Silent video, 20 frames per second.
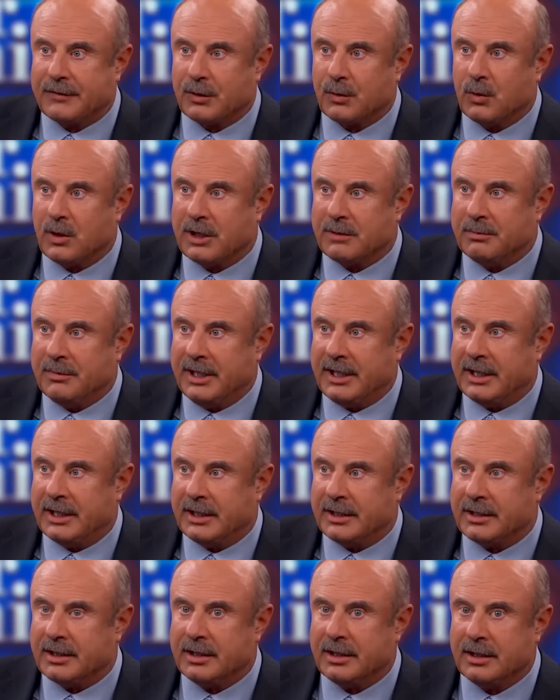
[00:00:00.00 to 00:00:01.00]
for one
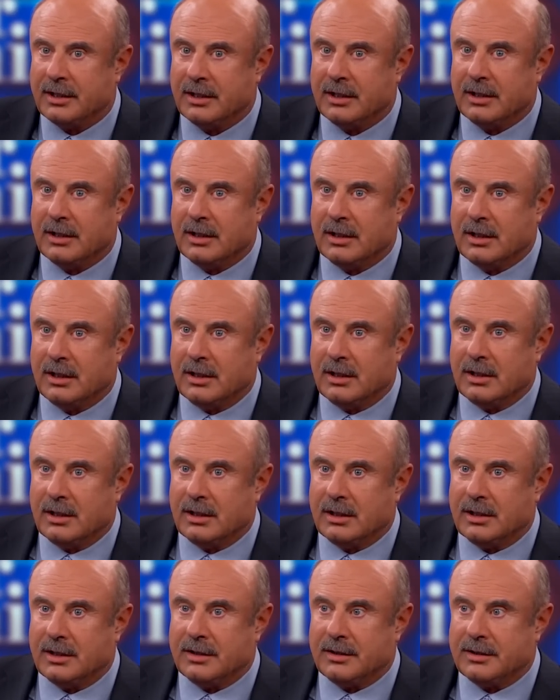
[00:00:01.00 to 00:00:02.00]
minute
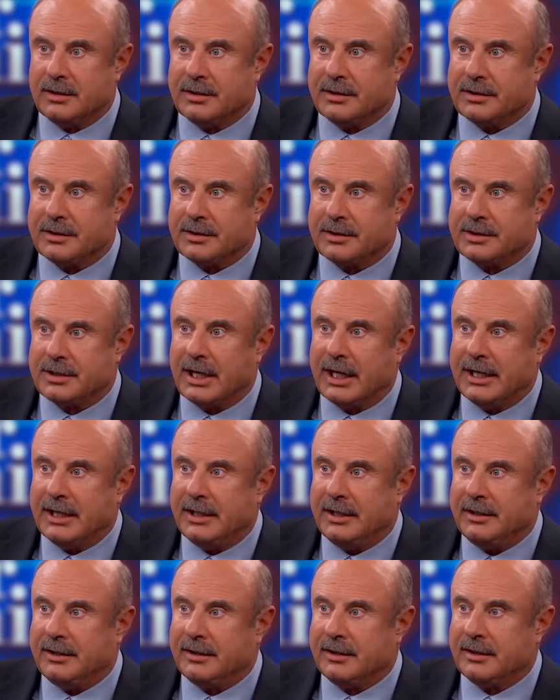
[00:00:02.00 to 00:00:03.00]

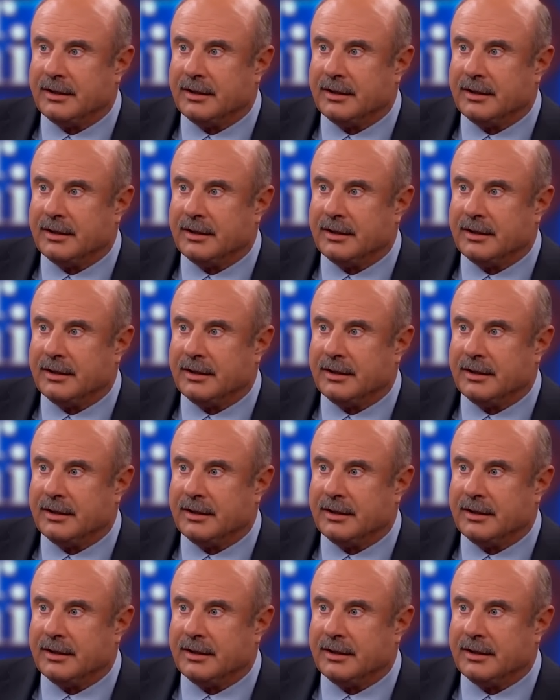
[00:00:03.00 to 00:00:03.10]
say